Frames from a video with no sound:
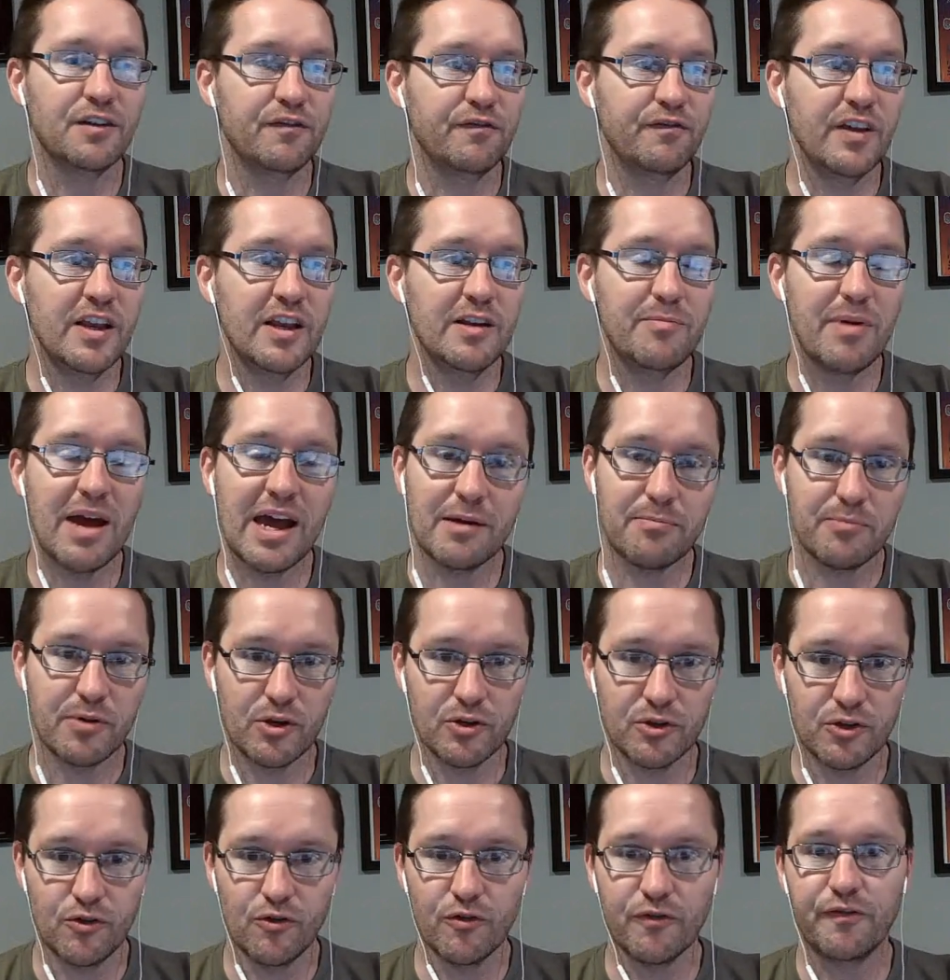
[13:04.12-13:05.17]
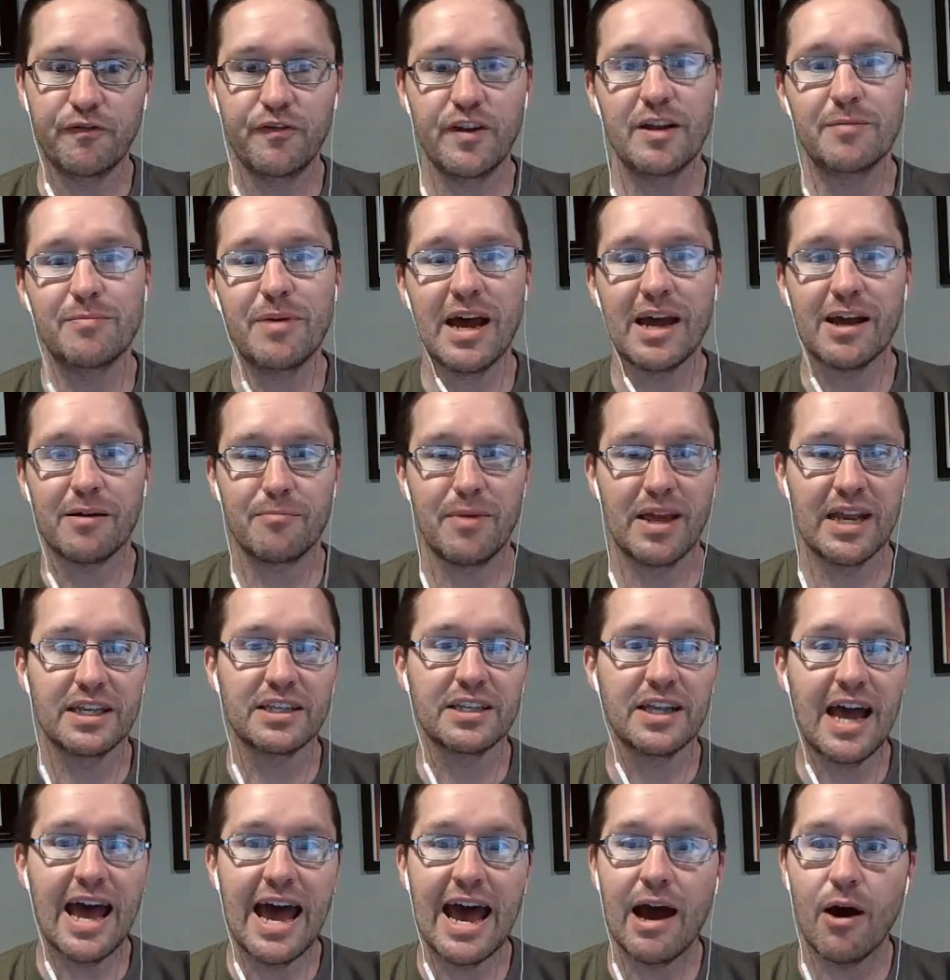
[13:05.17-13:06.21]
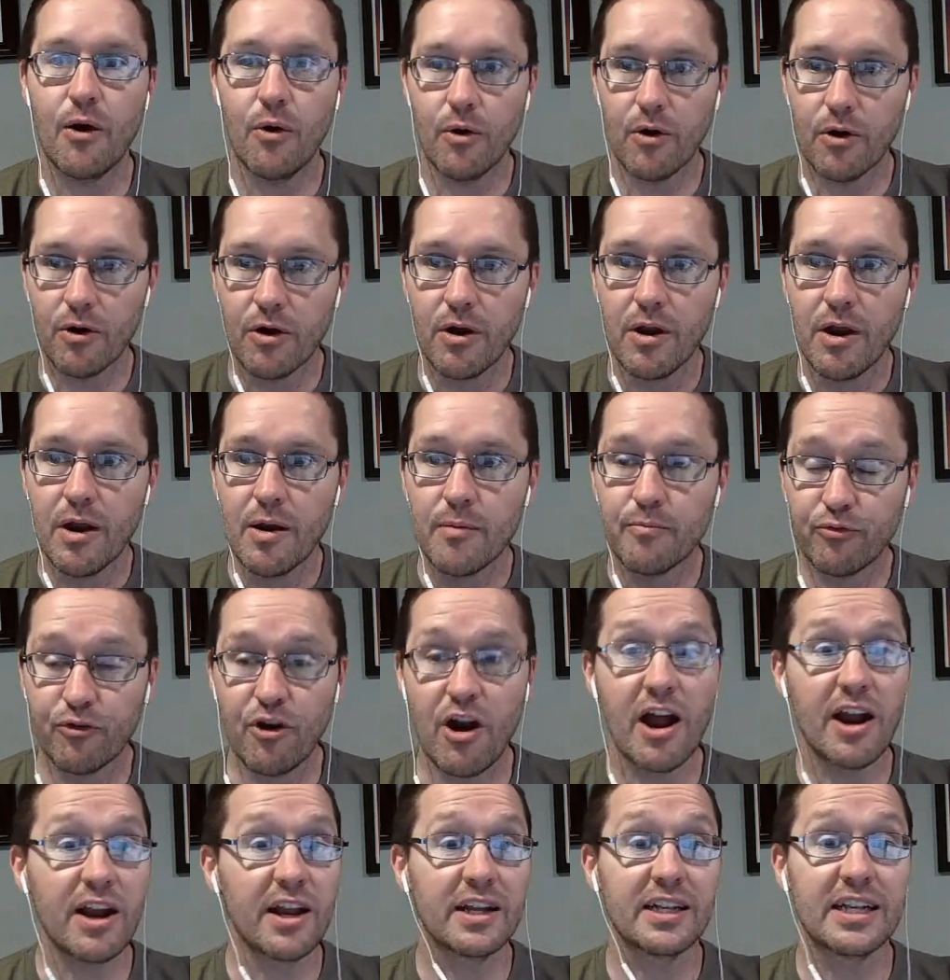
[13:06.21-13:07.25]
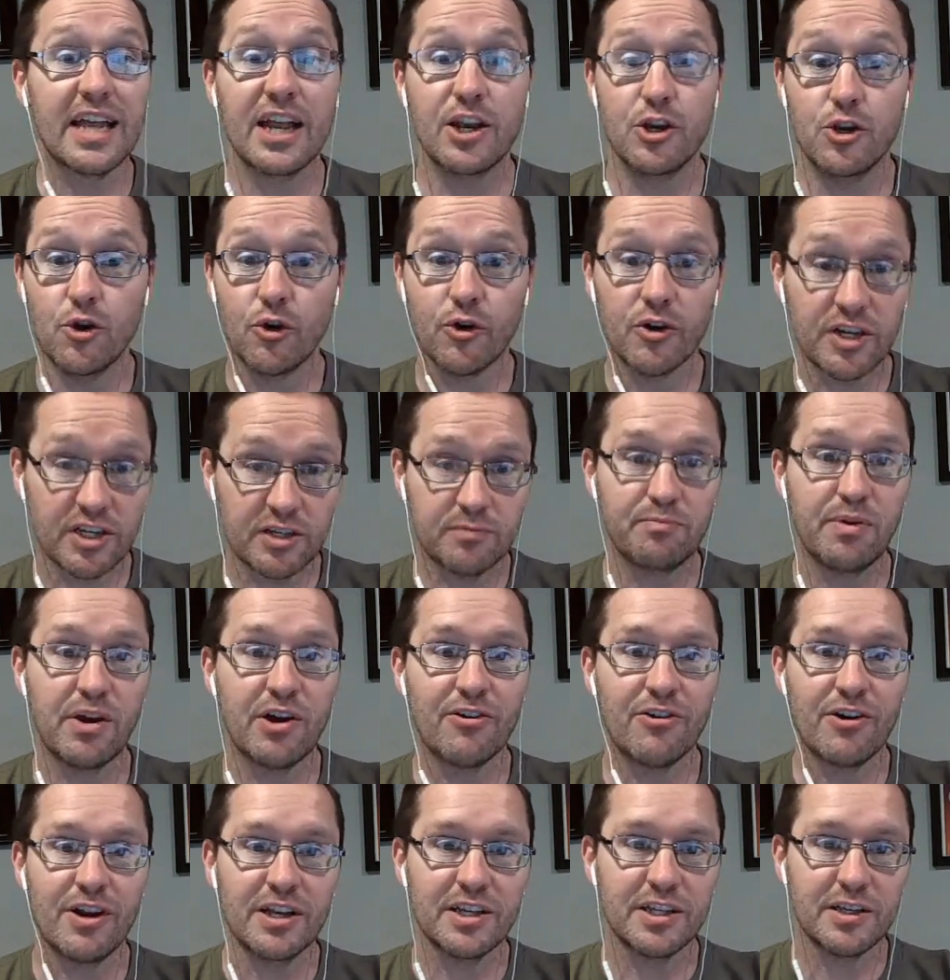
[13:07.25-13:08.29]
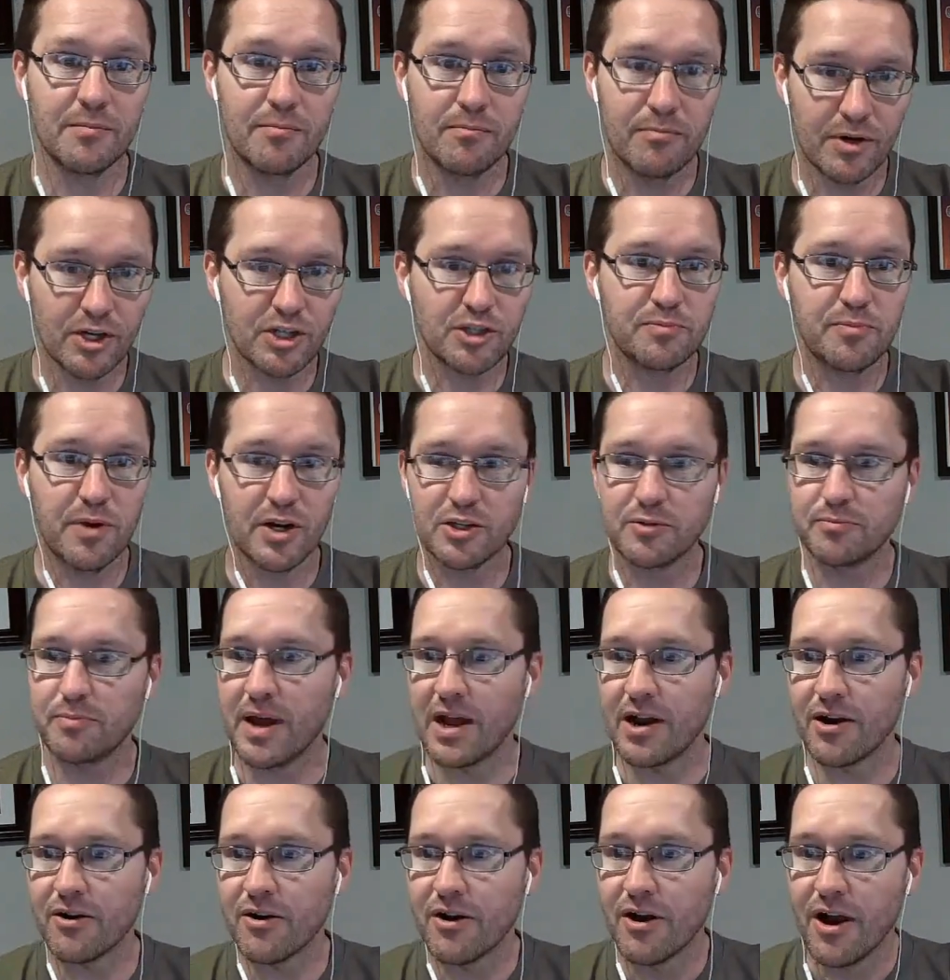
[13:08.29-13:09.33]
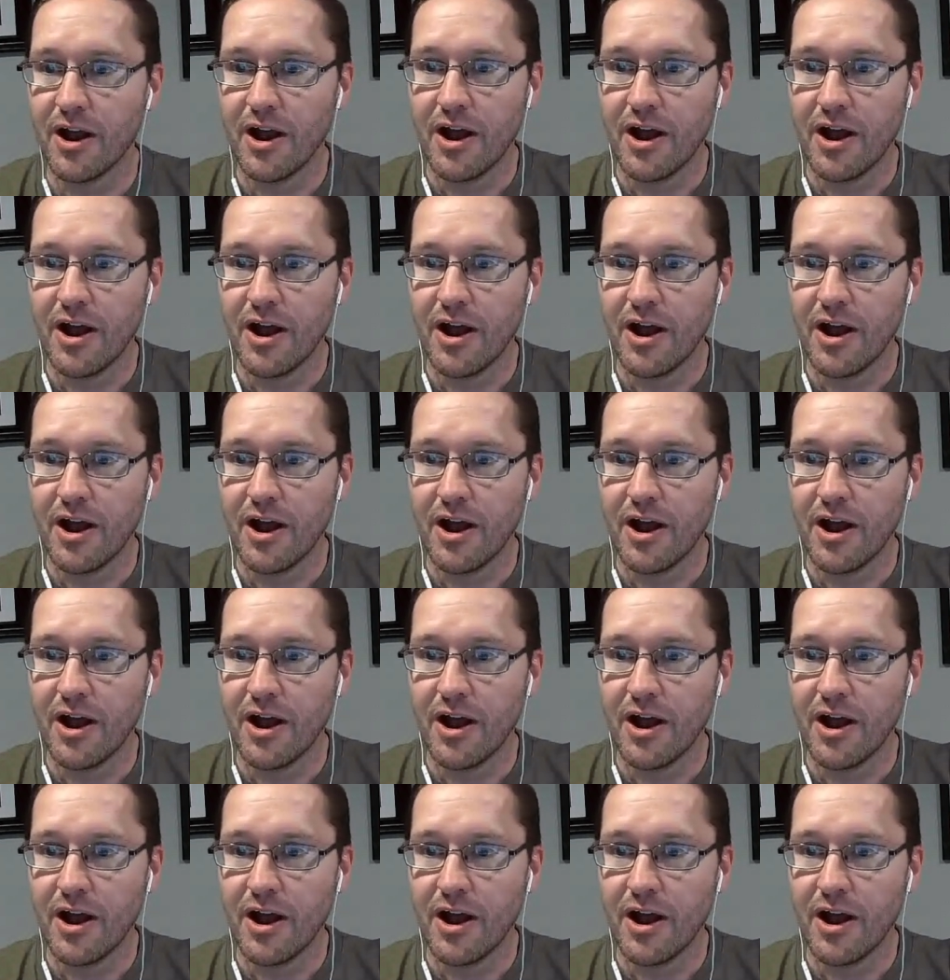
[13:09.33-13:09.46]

feedback because your feedback makes our product and your experience much much better.